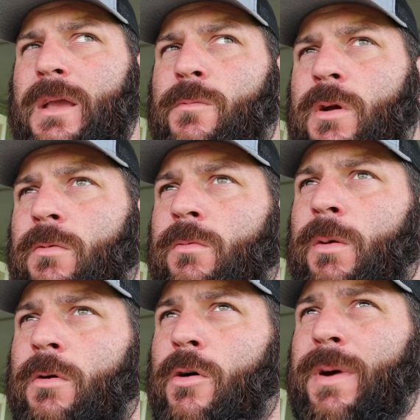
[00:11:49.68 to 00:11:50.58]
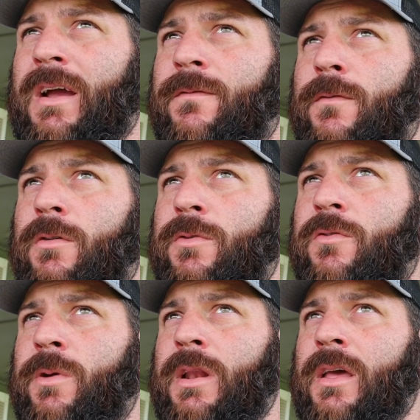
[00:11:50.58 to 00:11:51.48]
We were going back and forth
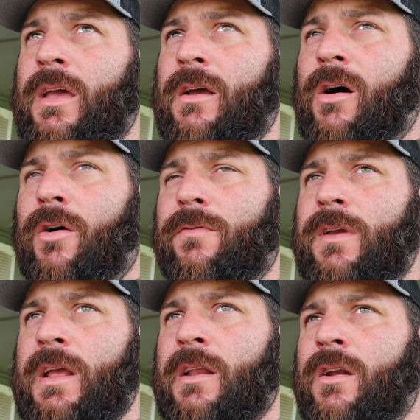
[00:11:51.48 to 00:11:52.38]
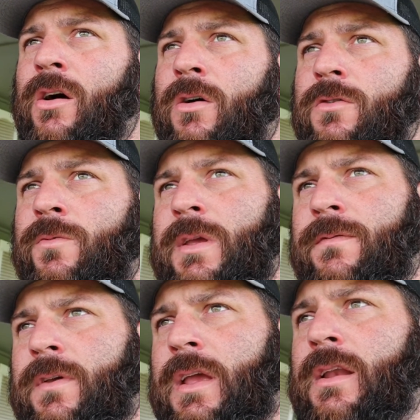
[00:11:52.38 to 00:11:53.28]
between a all feed and an all sweet
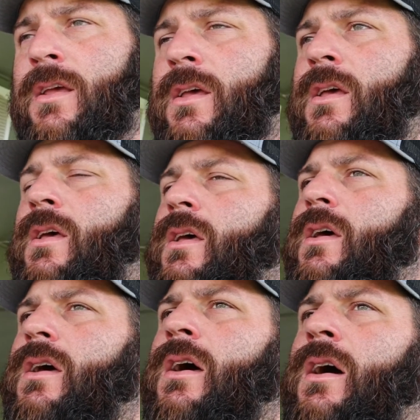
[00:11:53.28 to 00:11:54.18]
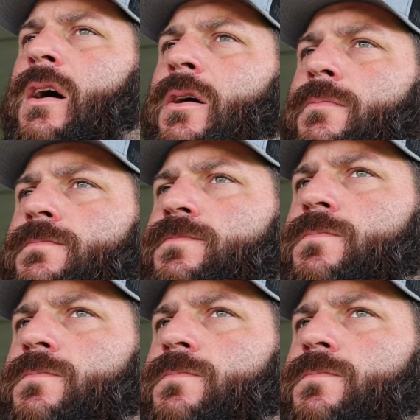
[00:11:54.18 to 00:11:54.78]
feed, an